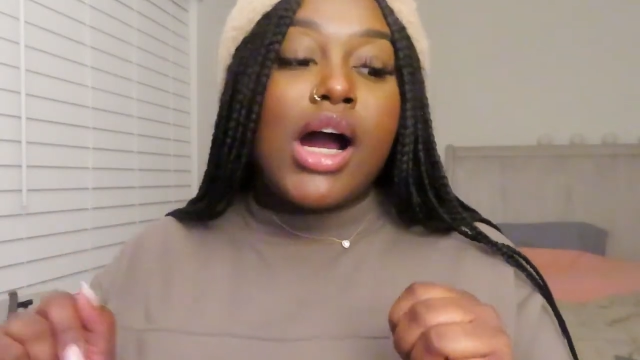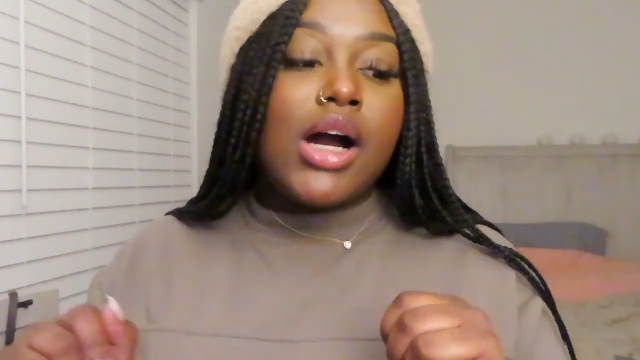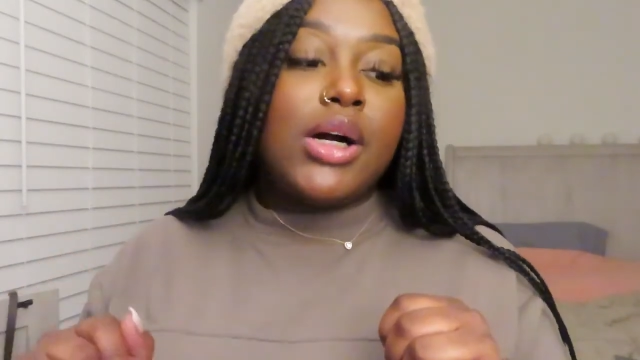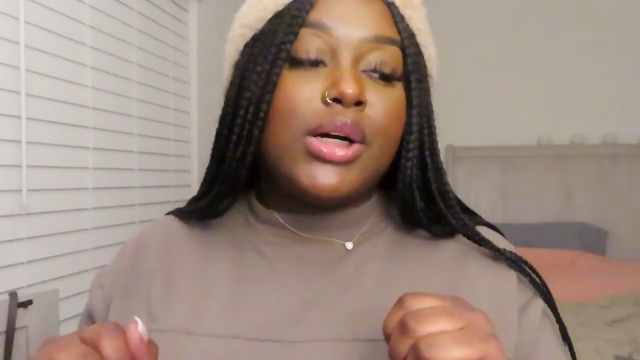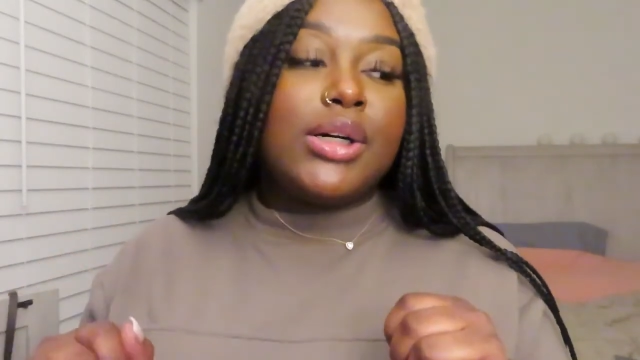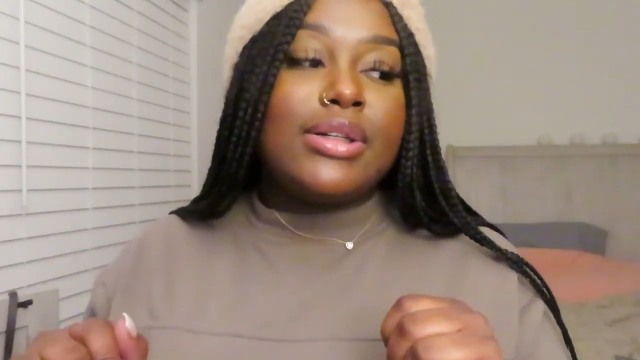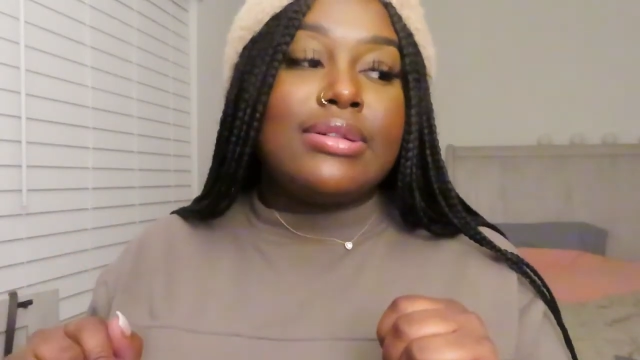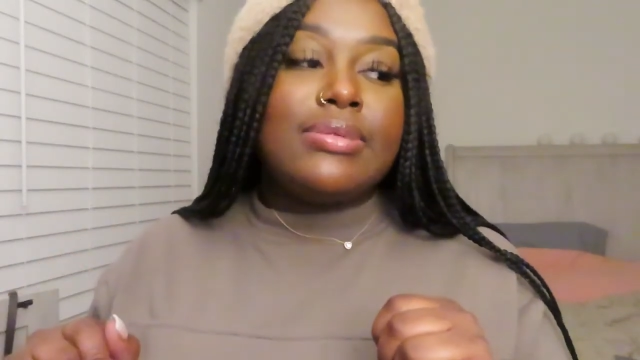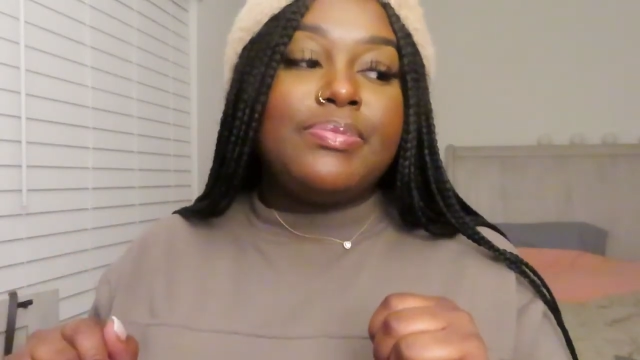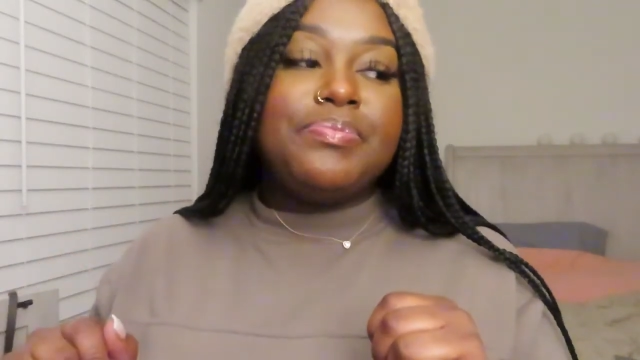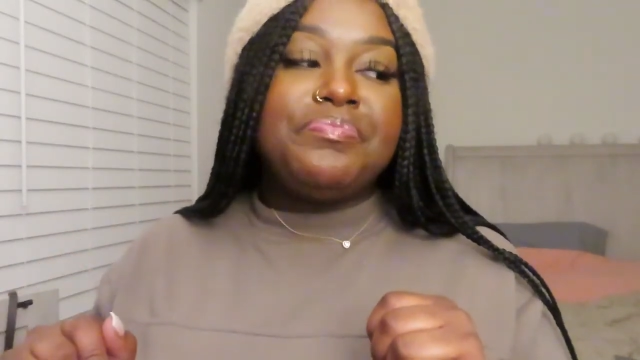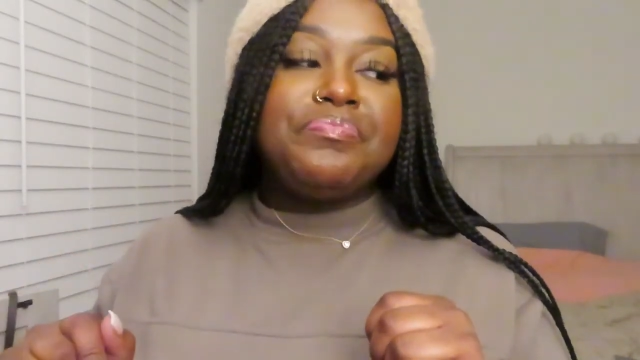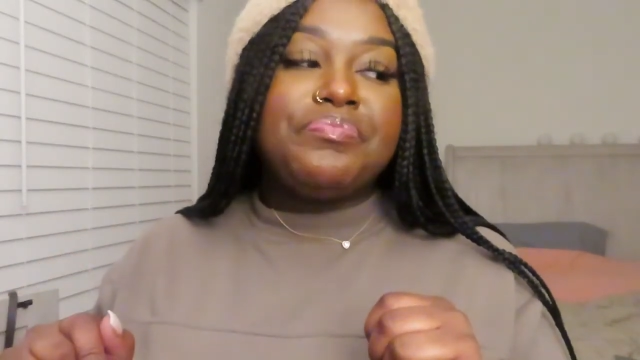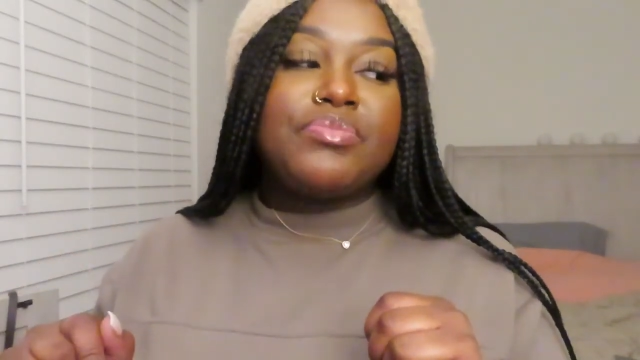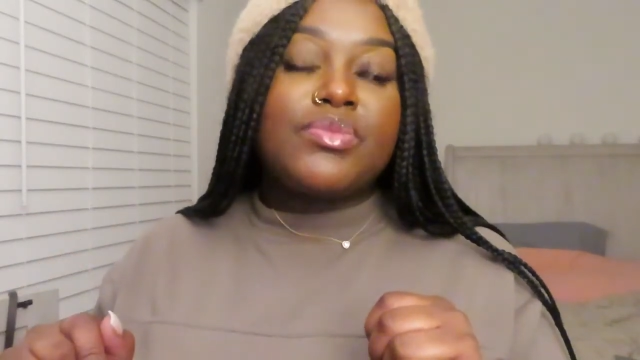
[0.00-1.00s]

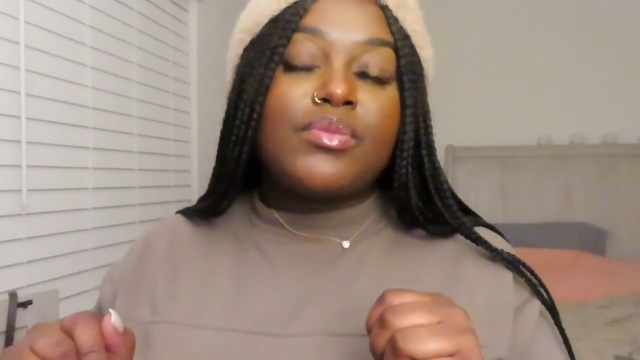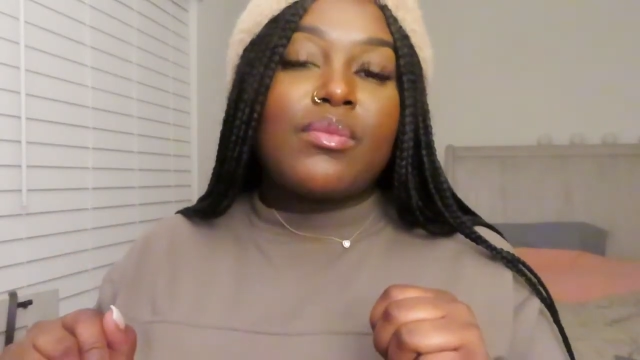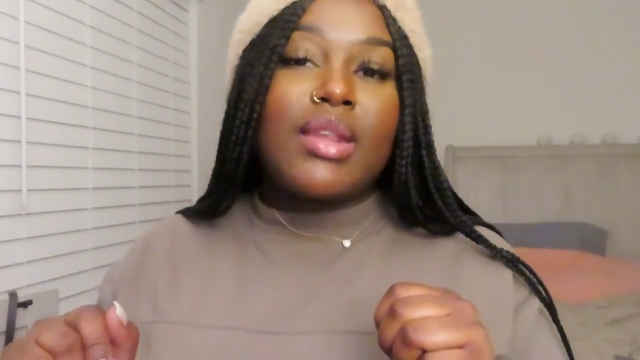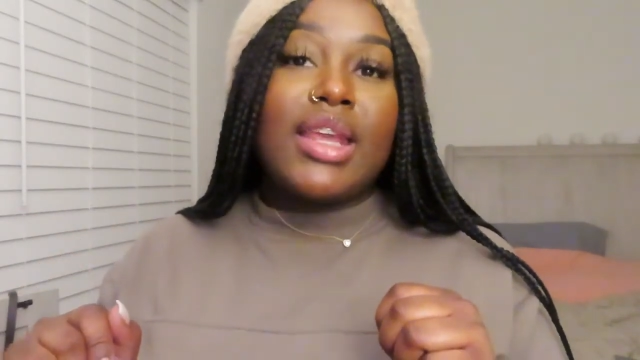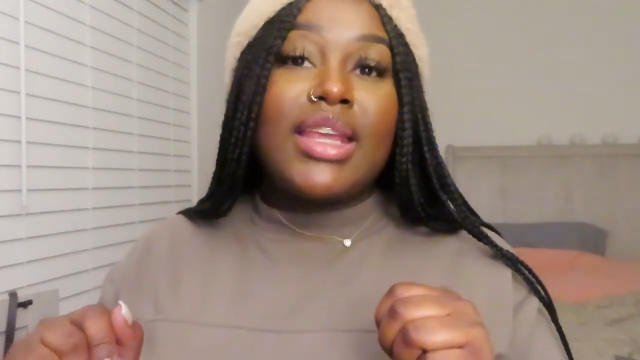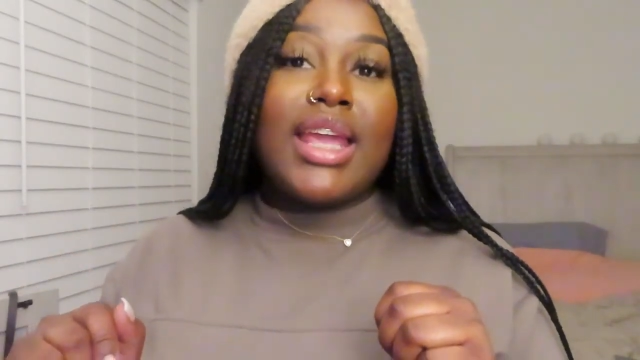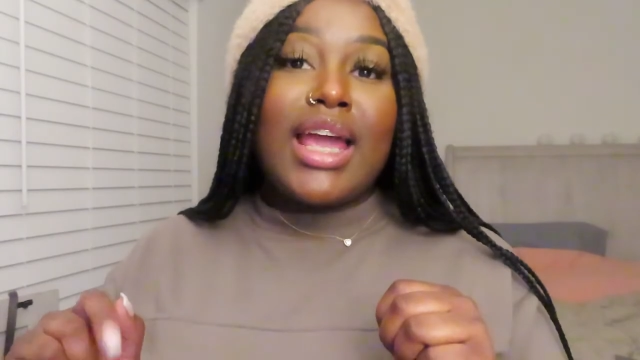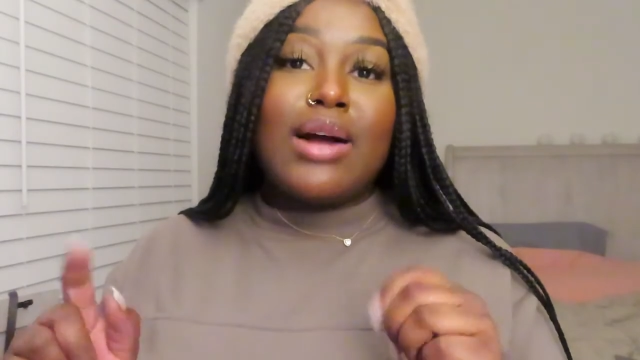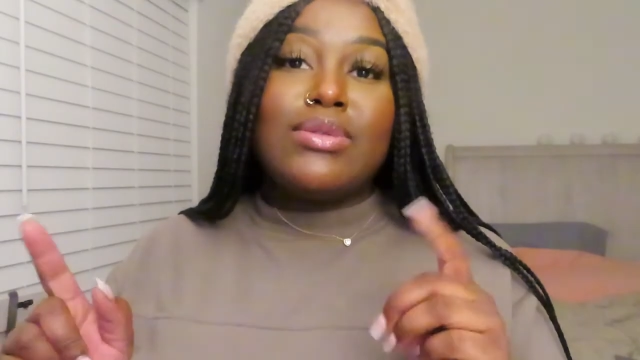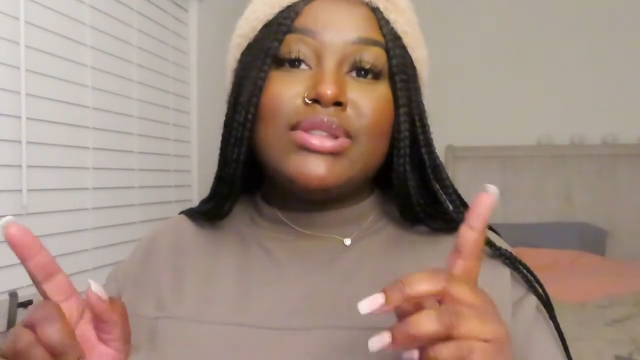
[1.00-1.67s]
And yeah,